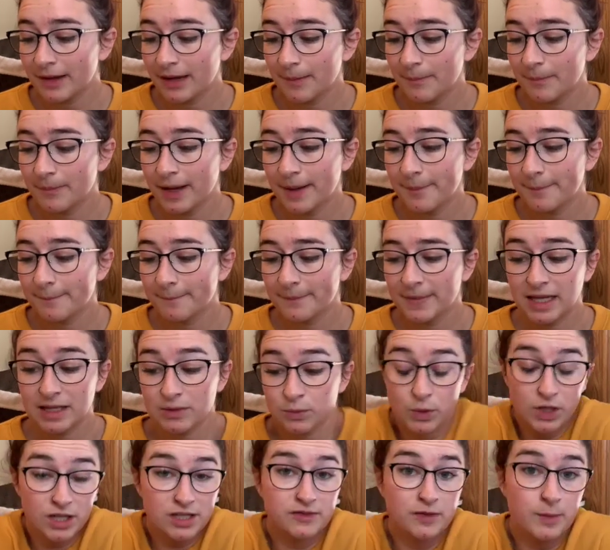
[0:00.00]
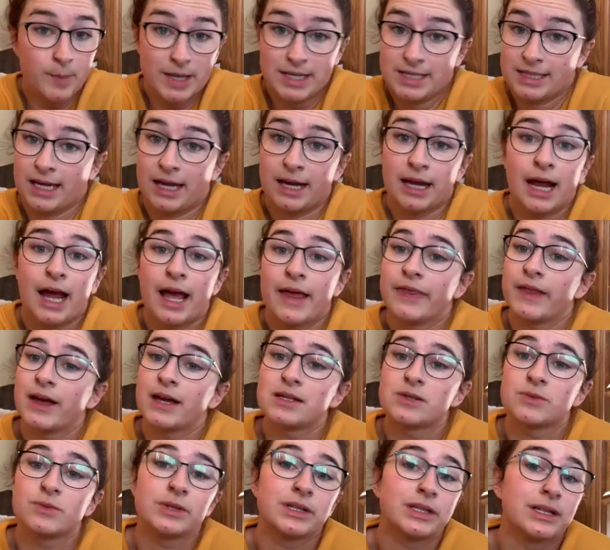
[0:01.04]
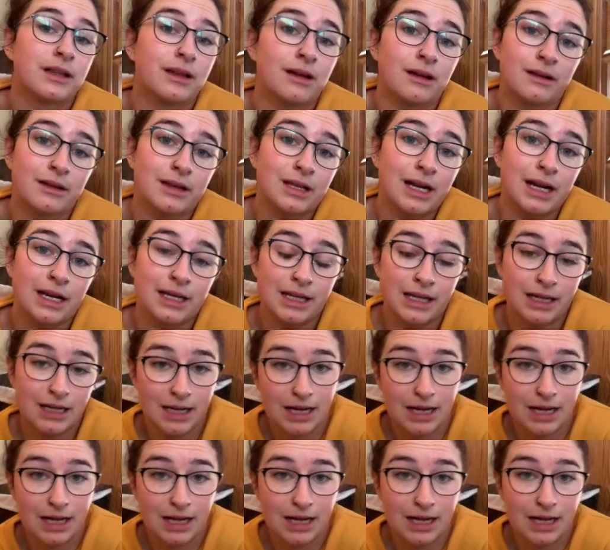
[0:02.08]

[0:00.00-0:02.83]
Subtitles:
But it works for my skin, and that's really all that I needed.